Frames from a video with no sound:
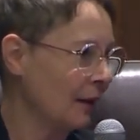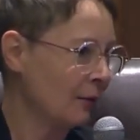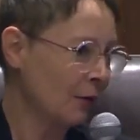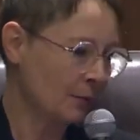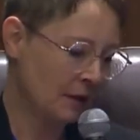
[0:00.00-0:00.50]

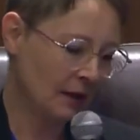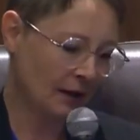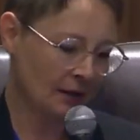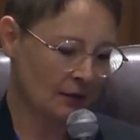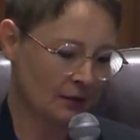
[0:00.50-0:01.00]
Romie
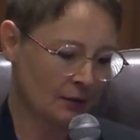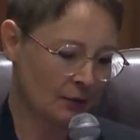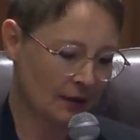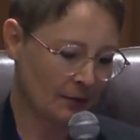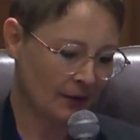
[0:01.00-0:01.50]
and
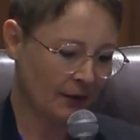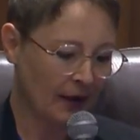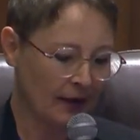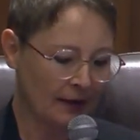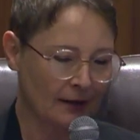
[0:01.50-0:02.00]
UNEP
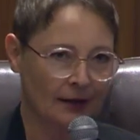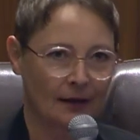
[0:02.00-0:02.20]
FI.